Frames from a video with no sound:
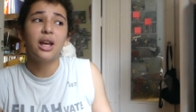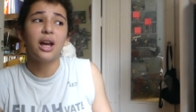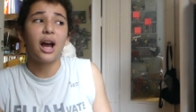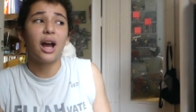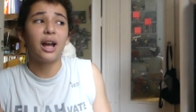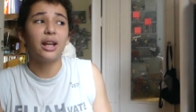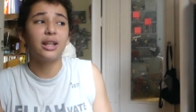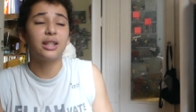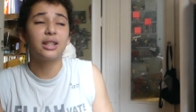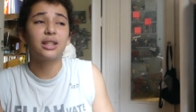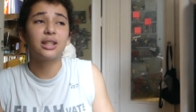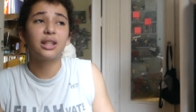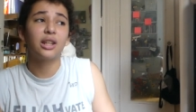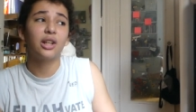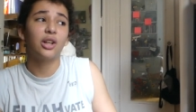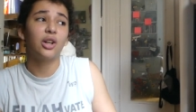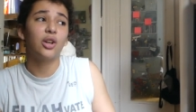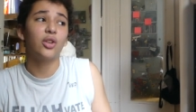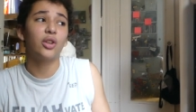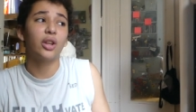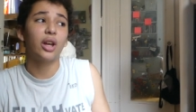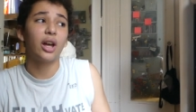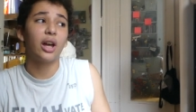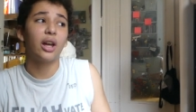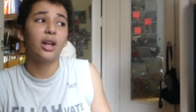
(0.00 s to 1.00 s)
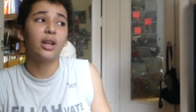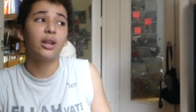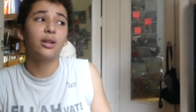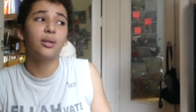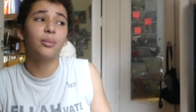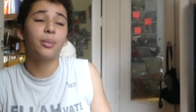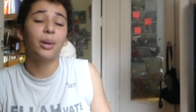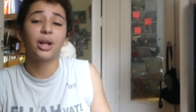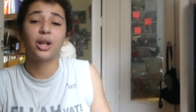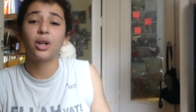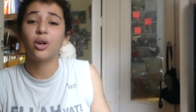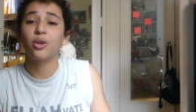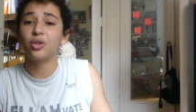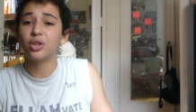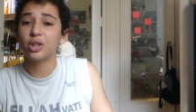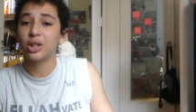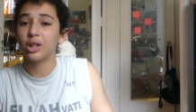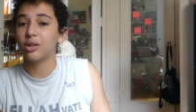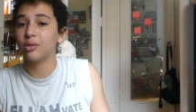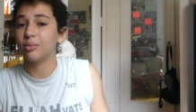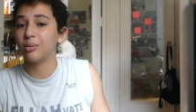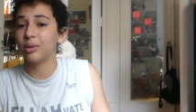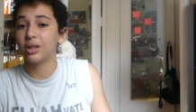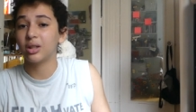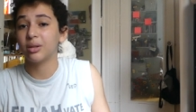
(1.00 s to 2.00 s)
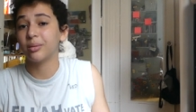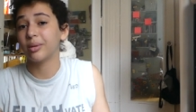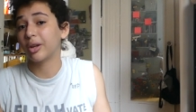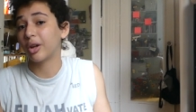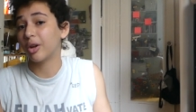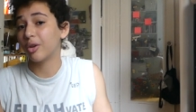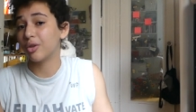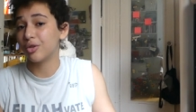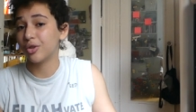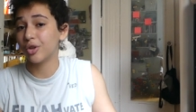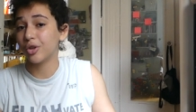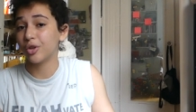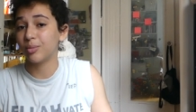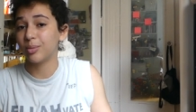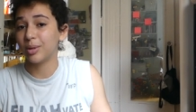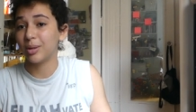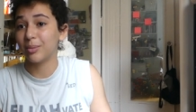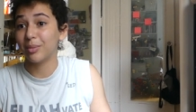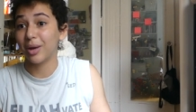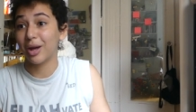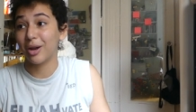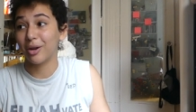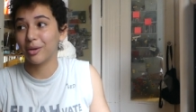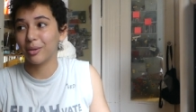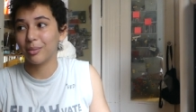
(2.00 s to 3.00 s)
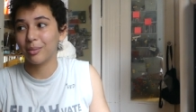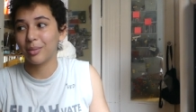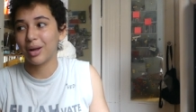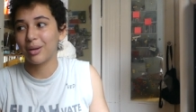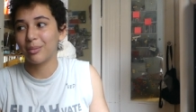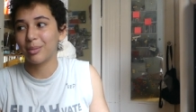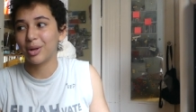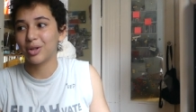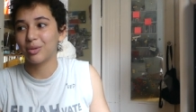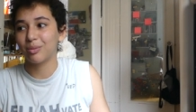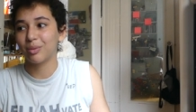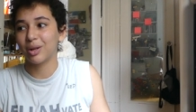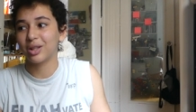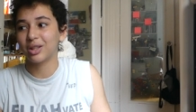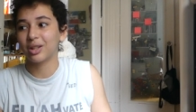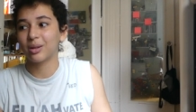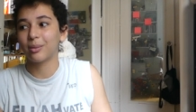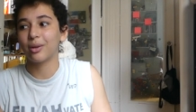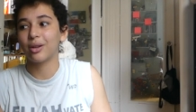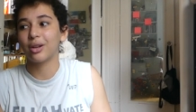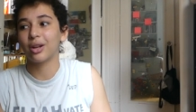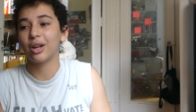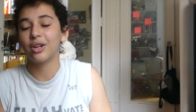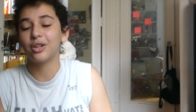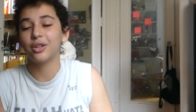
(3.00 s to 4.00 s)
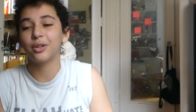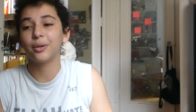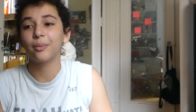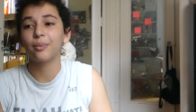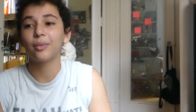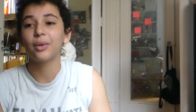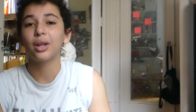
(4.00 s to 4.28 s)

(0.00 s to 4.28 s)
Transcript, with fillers: I skill that my coach gives me, because my coach knows me better about my gymnastics than I do.